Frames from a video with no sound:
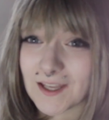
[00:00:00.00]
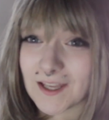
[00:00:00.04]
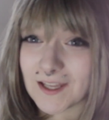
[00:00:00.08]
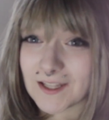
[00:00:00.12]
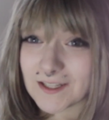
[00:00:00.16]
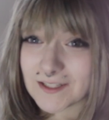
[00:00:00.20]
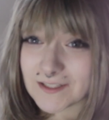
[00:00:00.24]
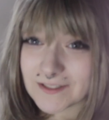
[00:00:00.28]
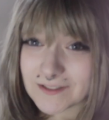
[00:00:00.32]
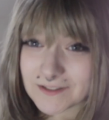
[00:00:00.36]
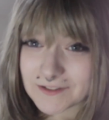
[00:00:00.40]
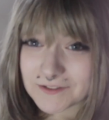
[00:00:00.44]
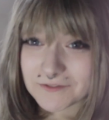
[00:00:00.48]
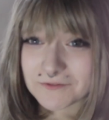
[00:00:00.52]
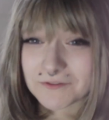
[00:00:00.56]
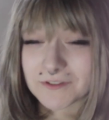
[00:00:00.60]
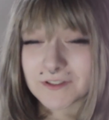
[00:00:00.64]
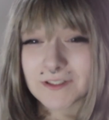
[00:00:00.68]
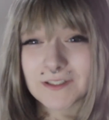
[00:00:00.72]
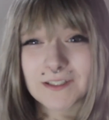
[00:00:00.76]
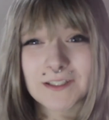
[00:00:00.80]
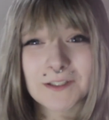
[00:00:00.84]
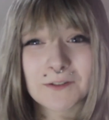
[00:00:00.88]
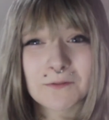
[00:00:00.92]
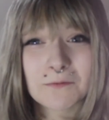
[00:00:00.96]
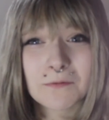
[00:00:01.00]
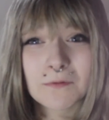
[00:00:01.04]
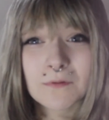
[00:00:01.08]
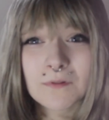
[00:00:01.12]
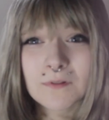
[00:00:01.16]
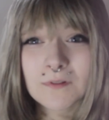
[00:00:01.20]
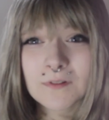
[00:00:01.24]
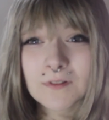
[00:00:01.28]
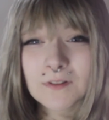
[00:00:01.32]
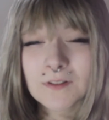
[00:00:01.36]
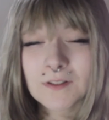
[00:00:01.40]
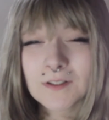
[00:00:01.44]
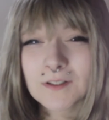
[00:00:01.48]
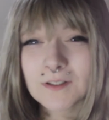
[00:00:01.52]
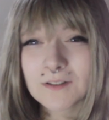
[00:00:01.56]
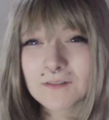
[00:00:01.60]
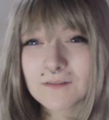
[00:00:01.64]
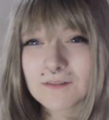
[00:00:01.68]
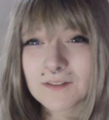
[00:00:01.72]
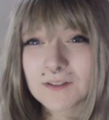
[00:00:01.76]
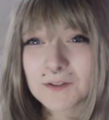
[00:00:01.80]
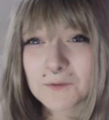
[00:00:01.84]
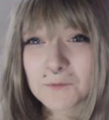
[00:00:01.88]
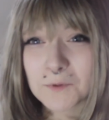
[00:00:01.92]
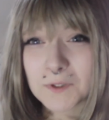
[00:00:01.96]
And it's a really,
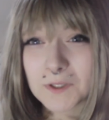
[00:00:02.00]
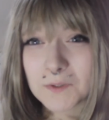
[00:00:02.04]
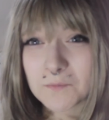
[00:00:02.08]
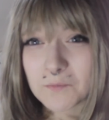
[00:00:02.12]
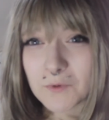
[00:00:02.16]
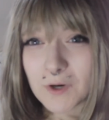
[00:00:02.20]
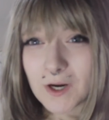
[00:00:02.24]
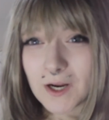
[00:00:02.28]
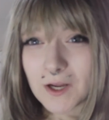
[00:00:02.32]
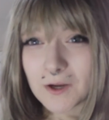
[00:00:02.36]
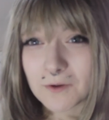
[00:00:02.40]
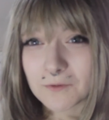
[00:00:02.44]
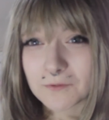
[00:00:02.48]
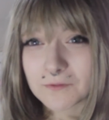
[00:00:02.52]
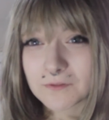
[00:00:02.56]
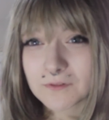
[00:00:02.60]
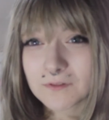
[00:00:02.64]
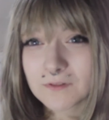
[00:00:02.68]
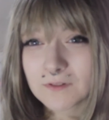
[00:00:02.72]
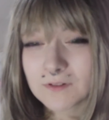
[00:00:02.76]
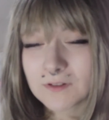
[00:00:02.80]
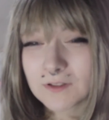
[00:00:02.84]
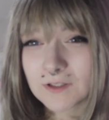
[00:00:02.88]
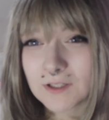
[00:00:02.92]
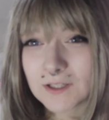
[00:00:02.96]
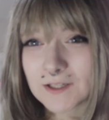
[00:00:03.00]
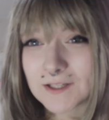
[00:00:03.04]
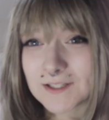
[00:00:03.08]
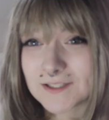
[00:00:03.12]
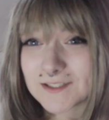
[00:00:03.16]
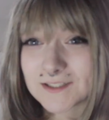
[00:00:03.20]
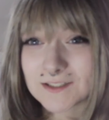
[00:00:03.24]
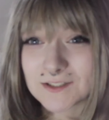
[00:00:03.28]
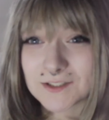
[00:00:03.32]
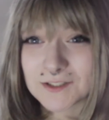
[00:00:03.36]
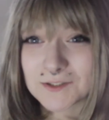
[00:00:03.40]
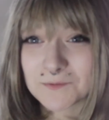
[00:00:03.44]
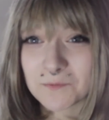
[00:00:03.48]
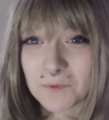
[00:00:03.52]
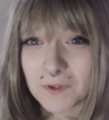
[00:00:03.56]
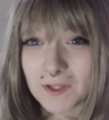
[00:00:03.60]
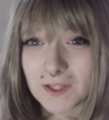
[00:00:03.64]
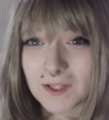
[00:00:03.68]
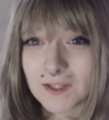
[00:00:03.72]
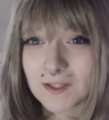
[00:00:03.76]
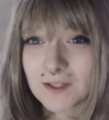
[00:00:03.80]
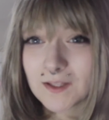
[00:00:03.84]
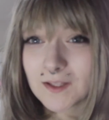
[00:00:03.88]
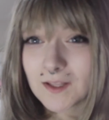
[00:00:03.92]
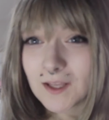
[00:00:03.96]
really weird brown. Unless it's just
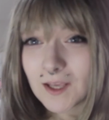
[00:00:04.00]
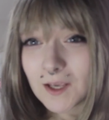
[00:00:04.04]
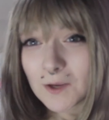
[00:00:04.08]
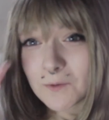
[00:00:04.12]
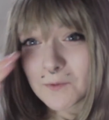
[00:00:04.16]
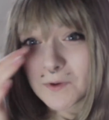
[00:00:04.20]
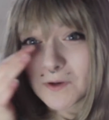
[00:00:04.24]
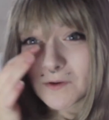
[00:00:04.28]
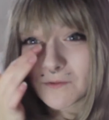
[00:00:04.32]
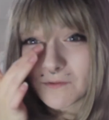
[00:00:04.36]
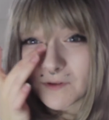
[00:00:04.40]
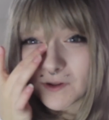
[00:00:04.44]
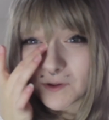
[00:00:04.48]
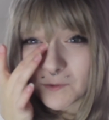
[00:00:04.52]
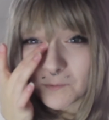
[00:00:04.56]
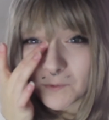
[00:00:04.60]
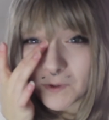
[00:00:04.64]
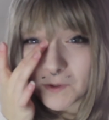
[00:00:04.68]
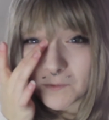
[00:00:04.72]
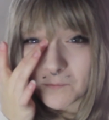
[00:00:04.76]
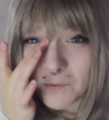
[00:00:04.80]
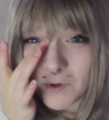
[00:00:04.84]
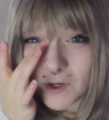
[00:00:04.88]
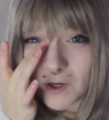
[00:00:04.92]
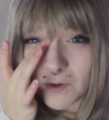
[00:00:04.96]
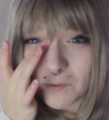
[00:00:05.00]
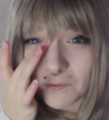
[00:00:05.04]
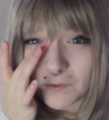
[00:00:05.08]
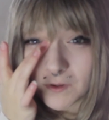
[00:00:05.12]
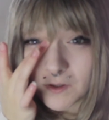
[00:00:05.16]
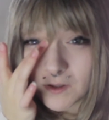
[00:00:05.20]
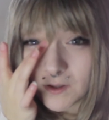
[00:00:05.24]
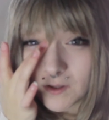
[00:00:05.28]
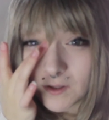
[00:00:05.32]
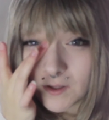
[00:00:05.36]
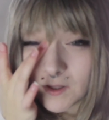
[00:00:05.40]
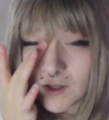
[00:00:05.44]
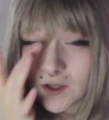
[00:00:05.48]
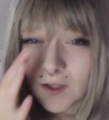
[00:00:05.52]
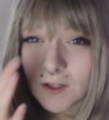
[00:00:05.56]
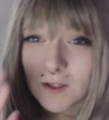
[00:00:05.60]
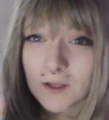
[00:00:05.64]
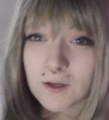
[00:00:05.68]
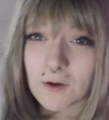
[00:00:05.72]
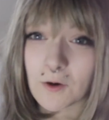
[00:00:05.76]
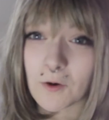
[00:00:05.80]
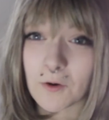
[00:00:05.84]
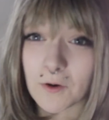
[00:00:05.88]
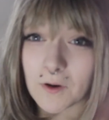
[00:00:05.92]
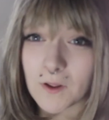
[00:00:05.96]
me. I want a really weird brown.
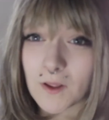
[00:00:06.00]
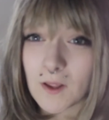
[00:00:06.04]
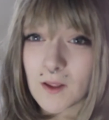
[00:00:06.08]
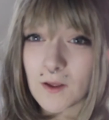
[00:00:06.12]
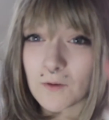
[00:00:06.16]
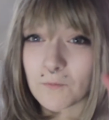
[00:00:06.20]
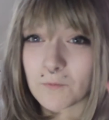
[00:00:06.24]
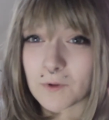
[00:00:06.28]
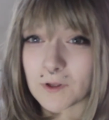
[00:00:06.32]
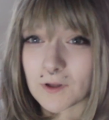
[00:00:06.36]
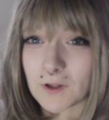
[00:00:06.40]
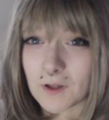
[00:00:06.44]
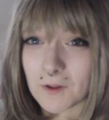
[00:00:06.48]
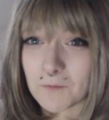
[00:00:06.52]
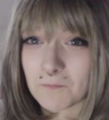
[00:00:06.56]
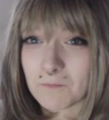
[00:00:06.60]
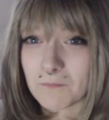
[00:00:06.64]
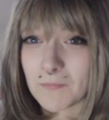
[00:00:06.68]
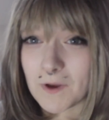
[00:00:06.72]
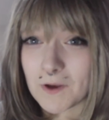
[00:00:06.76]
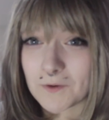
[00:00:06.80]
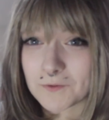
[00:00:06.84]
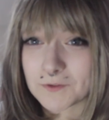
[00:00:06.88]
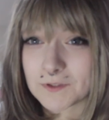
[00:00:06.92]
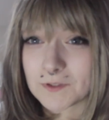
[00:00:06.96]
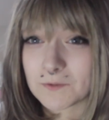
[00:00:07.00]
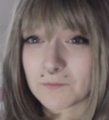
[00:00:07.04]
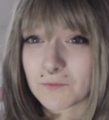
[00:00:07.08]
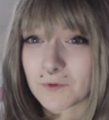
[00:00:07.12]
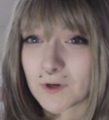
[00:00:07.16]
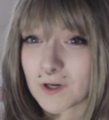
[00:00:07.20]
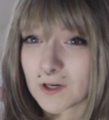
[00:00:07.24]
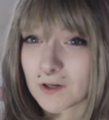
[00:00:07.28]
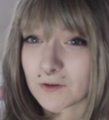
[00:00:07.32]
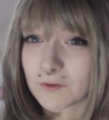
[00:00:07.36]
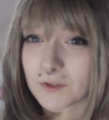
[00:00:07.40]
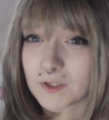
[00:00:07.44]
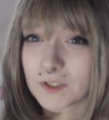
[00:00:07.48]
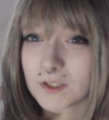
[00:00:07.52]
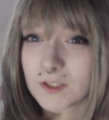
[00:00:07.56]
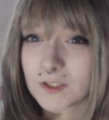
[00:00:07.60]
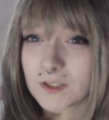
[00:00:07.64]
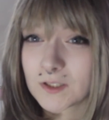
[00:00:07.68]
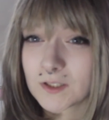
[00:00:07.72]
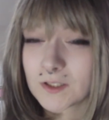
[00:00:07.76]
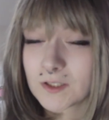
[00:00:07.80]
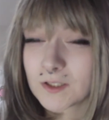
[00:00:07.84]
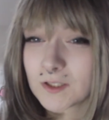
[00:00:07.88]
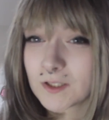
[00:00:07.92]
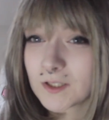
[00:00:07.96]
We call it mousy brown.
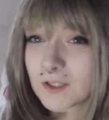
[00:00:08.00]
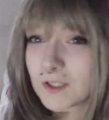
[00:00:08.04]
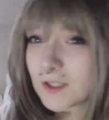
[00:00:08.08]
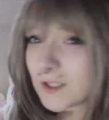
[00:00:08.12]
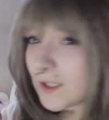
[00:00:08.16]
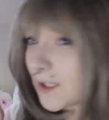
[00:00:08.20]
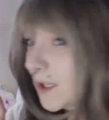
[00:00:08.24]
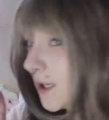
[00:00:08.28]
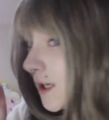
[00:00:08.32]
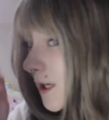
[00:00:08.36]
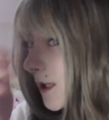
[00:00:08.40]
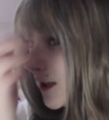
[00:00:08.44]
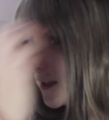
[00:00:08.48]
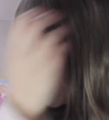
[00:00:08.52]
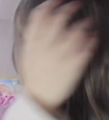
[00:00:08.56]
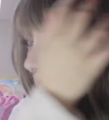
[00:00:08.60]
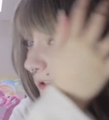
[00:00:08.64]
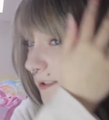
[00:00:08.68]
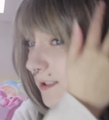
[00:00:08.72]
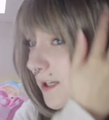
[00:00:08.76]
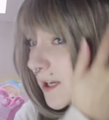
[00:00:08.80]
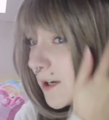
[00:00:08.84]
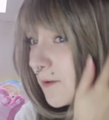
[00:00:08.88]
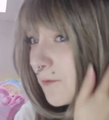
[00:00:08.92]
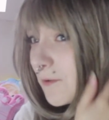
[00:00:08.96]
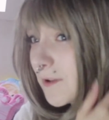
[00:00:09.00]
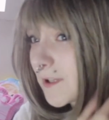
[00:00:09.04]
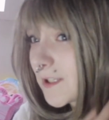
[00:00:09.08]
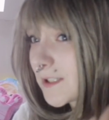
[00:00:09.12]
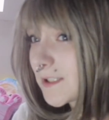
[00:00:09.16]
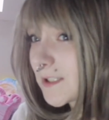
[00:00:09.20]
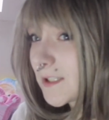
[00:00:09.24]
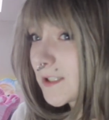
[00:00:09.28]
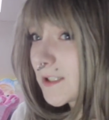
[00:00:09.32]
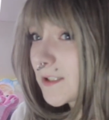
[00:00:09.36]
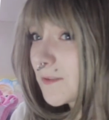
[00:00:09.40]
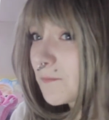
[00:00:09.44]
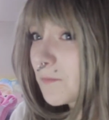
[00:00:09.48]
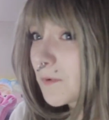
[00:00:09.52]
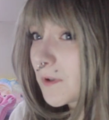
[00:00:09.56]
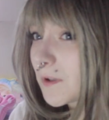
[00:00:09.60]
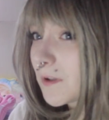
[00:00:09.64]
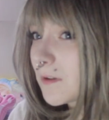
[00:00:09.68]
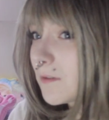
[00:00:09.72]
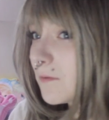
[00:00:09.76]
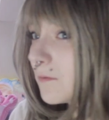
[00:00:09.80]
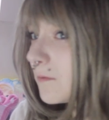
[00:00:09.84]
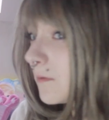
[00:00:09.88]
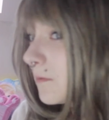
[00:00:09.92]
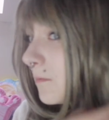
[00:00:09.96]
And this is kind of what this is,
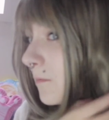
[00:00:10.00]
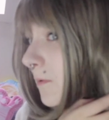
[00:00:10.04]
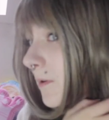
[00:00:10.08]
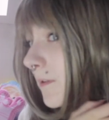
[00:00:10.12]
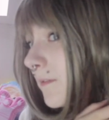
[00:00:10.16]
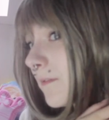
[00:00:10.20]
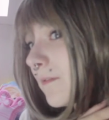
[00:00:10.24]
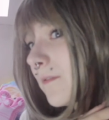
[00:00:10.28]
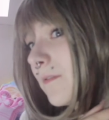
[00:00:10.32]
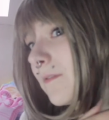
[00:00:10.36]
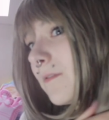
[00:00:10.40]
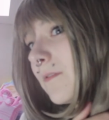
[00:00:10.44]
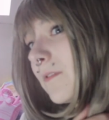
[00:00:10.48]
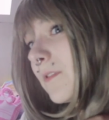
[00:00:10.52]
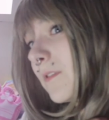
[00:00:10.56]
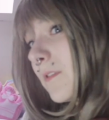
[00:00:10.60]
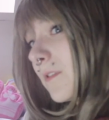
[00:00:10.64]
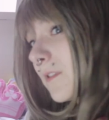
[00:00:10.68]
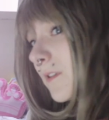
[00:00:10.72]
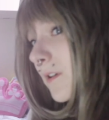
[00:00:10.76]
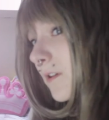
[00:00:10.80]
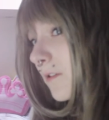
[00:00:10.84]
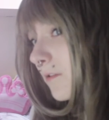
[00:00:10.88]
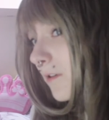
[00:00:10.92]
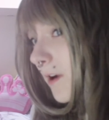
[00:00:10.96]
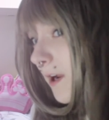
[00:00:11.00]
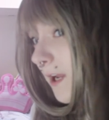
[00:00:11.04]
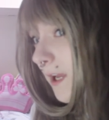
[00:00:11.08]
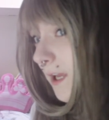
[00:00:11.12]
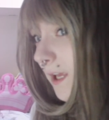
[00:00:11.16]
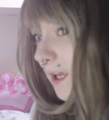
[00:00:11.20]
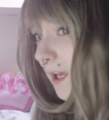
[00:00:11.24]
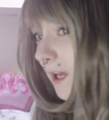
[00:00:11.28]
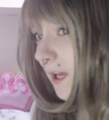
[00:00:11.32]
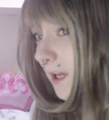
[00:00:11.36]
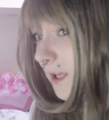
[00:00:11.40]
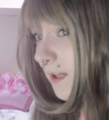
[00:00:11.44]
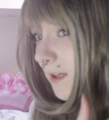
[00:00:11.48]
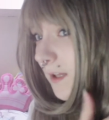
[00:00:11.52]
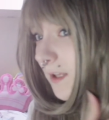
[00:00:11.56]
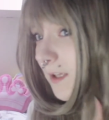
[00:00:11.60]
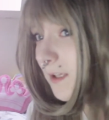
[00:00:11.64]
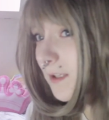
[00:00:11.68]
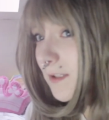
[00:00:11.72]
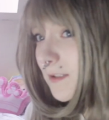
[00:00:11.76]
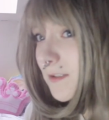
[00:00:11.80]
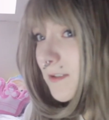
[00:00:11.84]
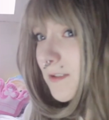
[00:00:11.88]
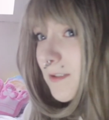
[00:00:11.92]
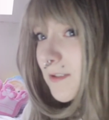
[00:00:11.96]
but with the grey
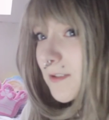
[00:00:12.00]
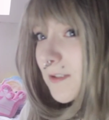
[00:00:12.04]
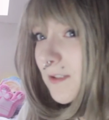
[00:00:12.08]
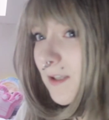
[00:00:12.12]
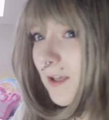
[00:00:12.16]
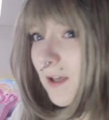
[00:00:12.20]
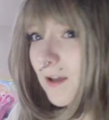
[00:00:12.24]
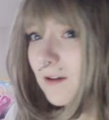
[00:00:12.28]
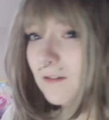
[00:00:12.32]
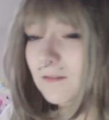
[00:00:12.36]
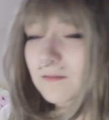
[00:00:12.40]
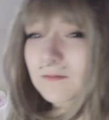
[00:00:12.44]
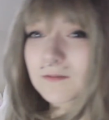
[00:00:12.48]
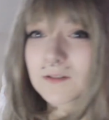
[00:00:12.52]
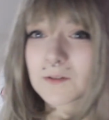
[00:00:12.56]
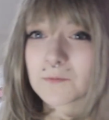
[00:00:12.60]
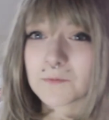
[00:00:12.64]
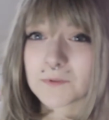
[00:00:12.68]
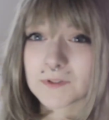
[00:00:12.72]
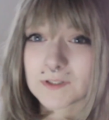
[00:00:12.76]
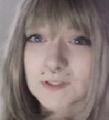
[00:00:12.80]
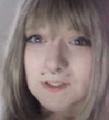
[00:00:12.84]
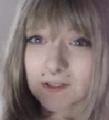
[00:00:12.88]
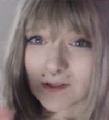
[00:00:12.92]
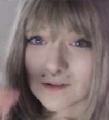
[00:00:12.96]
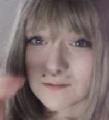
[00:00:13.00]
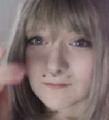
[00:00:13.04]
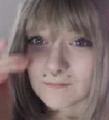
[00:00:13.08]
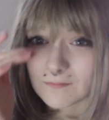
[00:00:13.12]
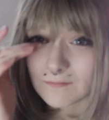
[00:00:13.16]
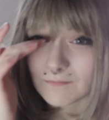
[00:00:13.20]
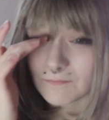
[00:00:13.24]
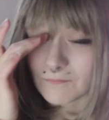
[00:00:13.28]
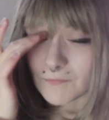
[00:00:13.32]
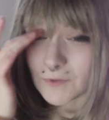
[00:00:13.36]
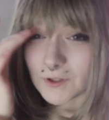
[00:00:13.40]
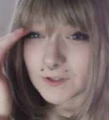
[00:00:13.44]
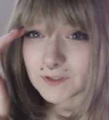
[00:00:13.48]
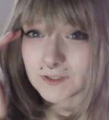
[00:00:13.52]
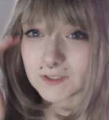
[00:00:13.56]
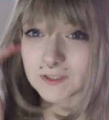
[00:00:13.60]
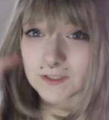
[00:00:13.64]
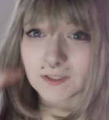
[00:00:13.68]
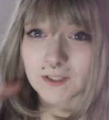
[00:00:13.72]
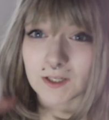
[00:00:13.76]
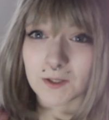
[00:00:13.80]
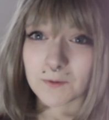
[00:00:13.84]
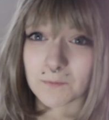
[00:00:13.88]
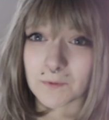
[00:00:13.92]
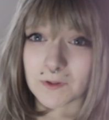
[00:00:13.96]
highlights. I'll come into more
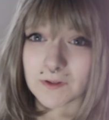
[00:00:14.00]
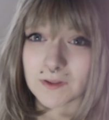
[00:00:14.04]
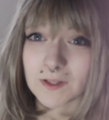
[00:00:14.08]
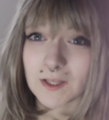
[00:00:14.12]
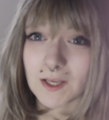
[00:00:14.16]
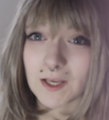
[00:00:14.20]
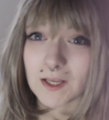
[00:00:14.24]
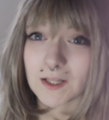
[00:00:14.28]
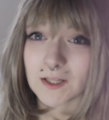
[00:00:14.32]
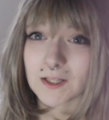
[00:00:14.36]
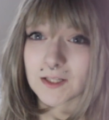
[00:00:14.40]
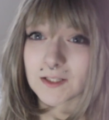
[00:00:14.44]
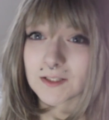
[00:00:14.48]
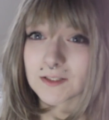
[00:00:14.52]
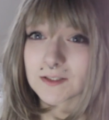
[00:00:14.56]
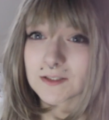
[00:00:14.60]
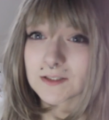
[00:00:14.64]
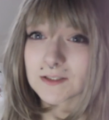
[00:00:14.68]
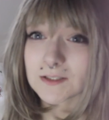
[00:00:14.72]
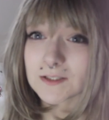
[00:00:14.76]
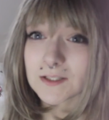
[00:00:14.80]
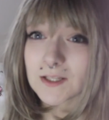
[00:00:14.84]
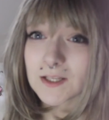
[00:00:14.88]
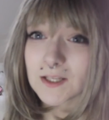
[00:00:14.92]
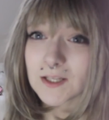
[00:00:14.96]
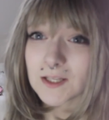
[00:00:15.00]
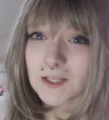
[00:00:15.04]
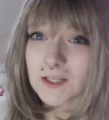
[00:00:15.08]
detail about the highlights